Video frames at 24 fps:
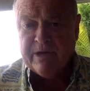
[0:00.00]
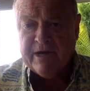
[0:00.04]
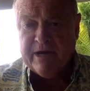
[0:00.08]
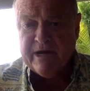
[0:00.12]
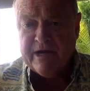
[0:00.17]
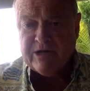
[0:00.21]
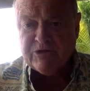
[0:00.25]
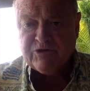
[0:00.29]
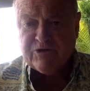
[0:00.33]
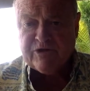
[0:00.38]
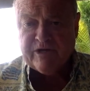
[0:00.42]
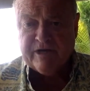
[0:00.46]

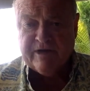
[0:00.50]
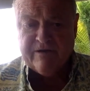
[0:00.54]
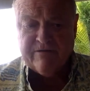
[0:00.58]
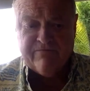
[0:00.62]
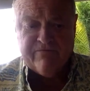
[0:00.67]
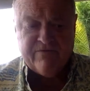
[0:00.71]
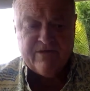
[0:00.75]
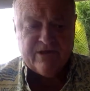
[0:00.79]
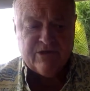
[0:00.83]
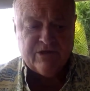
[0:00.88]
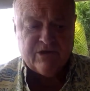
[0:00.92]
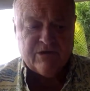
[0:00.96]
pass a
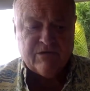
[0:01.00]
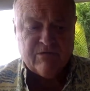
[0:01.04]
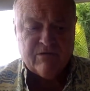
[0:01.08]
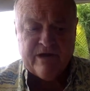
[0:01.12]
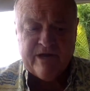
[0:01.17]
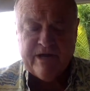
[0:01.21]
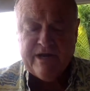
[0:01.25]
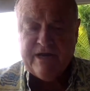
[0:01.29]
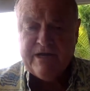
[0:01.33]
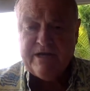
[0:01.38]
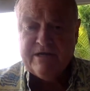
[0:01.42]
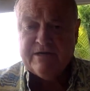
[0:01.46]
fifth
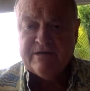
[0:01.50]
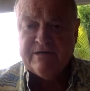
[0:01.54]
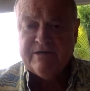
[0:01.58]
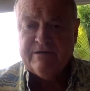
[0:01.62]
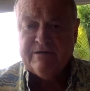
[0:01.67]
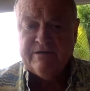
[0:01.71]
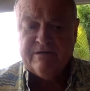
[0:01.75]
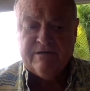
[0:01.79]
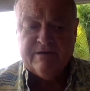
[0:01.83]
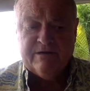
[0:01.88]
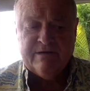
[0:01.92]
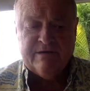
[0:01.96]
grade
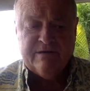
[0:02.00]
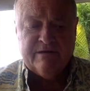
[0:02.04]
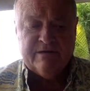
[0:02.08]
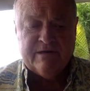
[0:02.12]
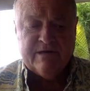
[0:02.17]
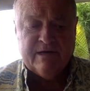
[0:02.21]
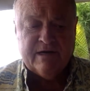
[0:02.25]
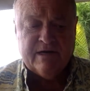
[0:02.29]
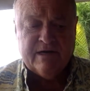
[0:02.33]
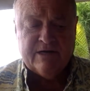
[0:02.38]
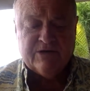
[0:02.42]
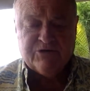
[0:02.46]

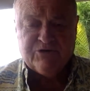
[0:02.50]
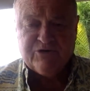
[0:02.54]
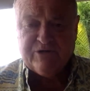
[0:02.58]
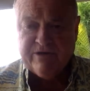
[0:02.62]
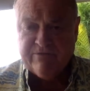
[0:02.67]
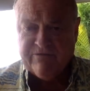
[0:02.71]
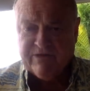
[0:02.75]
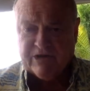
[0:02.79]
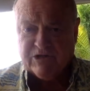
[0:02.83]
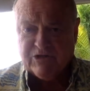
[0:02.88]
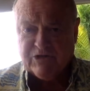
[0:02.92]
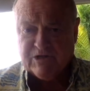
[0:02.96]
uh,
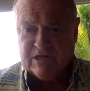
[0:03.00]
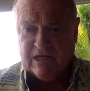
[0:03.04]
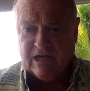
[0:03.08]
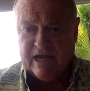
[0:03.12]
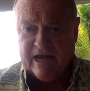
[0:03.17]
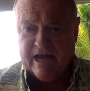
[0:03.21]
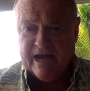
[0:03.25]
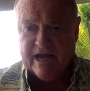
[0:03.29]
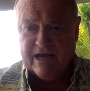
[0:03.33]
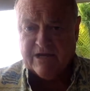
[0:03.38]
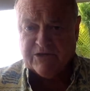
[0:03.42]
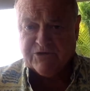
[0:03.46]
civics
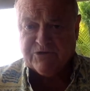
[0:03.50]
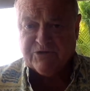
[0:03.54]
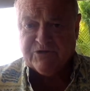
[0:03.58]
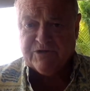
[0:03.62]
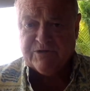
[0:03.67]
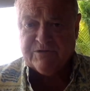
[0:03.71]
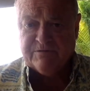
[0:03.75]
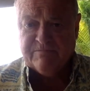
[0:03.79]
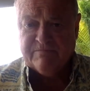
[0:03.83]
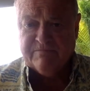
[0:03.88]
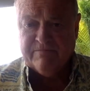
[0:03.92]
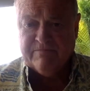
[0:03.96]
class.
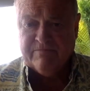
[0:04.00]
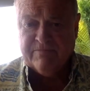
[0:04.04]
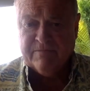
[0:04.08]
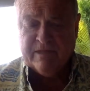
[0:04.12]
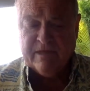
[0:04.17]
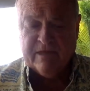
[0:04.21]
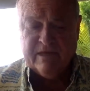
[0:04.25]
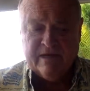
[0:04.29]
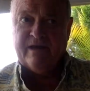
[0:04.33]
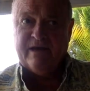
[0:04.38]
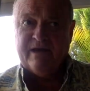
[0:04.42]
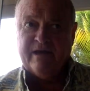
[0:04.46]

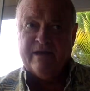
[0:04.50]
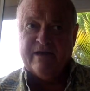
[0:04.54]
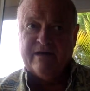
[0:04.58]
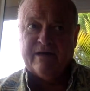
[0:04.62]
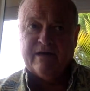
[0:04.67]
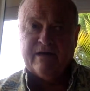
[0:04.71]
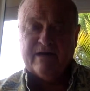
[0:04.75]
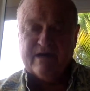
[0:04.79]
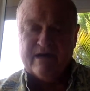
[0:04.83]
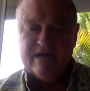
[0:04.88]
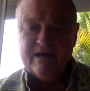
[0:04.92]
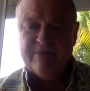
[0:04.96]
And
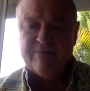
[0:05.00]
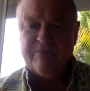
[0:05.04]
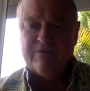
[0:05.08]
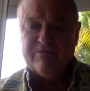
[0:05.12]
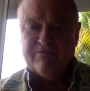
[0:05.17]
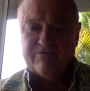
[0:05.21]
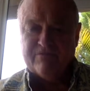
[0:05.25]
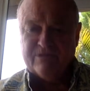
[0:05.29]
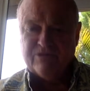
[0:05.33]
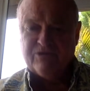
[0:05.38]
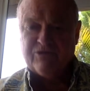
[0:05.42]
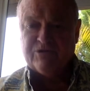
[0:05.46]
I am a
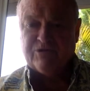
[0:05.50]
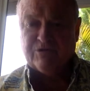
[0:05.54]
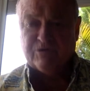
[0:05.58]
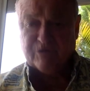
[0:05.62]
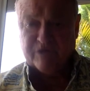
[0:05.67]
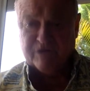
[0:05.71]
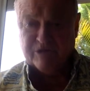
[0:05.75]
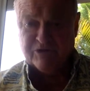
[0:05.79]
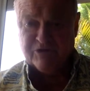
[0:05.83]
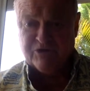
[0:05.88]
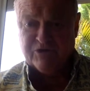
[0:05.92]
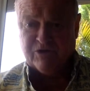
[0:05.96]
fiscal
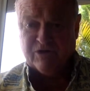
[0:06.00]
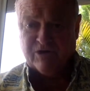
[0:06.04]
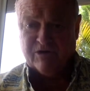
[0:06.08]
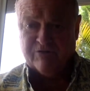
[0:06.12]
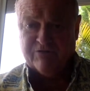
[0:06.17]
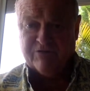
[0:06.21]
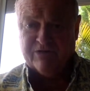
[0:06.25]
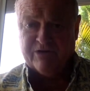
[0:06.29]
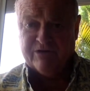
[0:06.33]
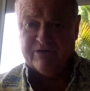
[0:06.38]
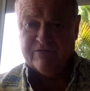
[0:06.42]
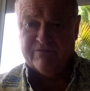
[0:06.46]

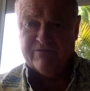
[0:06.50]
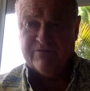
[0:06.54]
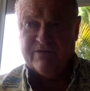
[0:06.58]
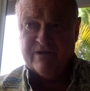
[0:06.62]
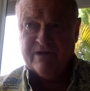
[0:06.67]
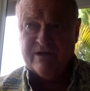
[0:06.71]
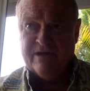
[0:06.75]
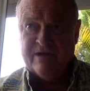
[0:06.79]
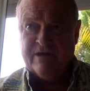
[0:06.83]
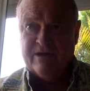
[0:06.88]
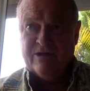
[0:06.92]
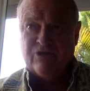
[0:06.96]
conservative.
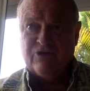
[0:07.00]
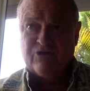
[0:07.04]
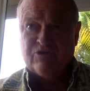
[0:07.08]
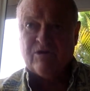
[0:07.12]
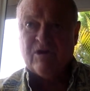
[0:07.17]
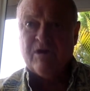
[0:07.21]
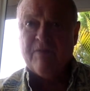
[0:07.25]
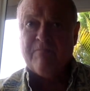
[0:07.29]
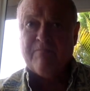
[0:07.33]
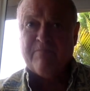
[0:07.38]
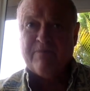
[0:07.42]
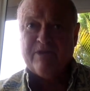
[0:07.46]

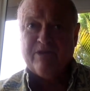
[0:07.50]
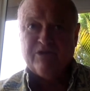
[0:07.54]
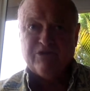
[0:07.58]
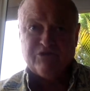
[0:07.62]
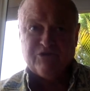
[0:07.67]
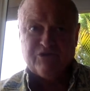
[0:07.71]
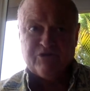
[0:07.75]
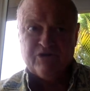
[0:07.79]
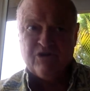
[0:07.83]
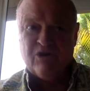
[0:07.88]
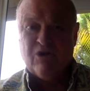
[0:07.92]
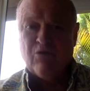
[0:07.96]
Trump
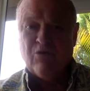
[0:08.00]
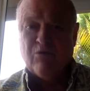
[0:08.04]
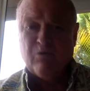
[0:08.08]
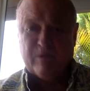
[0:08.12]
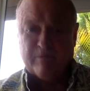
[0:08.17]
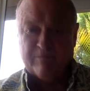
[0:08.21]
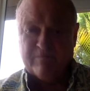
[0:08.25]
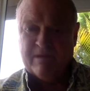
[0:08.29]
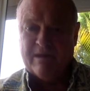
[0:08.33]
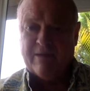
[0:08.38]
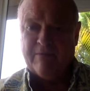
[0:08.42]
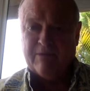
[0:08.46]
is no
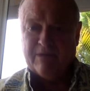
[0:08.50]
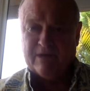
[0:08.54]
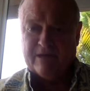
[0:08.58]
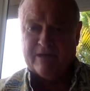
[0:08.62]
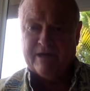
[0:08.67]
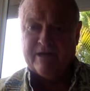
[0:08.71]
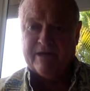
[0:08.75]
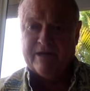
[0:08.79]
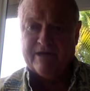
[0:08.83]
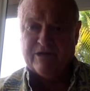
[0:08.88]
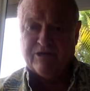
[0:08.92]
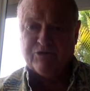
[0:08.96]

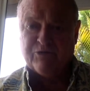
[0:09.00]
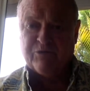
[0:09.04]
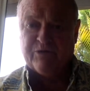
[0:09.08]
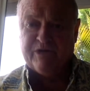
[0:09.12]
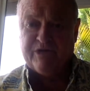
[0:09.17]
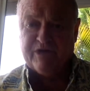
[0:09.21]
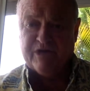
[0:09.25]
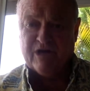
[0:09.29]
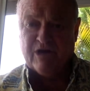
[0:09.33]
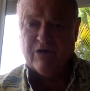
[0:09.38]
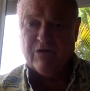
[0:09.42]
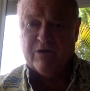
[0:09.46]
Republican as
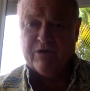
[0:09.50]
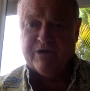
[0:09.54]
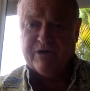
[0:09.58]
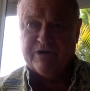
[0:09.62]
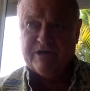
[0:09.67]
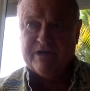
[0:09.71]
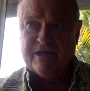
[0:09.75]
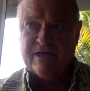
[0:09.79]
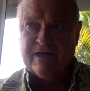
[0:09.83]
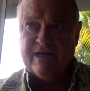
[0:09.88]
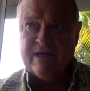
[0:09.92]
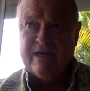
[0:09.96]
we know it.
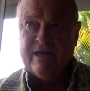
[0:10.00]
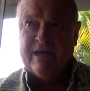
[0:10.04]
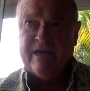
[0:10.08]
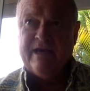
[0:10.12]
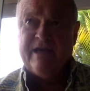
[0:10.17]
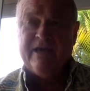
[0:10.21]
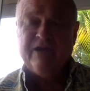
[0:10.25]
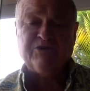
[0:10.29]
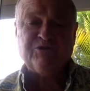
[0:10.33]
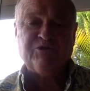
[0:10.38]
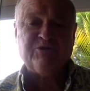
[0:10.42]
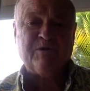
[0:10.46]

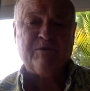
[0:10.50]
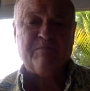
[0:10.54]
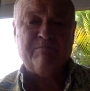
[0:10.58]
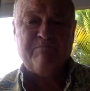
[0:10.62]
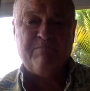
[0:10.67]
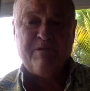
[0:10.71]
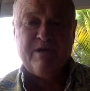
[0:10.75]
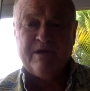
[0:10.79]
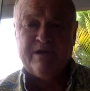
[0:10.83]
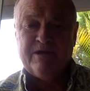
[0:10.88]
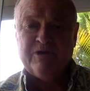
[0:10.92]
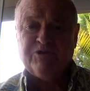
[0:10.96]
He is the
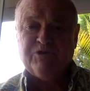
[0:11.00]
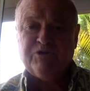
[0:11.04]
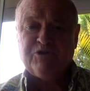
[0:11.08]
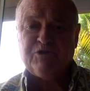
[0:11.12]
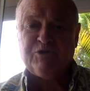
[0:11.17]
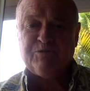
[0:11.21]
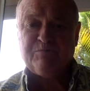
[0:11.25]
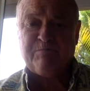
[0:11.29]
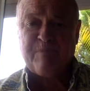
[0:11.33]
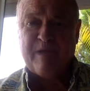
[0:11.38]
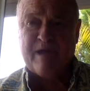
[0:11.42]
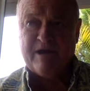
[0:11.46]
biggest
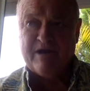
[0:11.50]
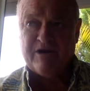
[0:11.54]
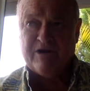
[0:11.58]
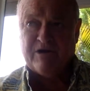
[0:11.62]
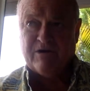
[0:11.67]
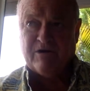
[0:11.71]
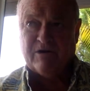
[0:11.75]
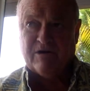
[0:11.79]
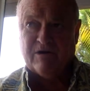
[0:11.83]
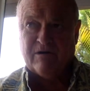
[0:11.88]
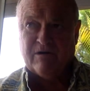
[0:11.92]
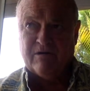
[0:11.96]

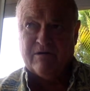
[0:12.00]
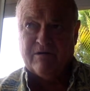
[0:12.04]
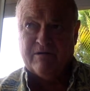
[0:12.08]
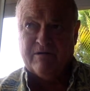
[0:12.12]
spender,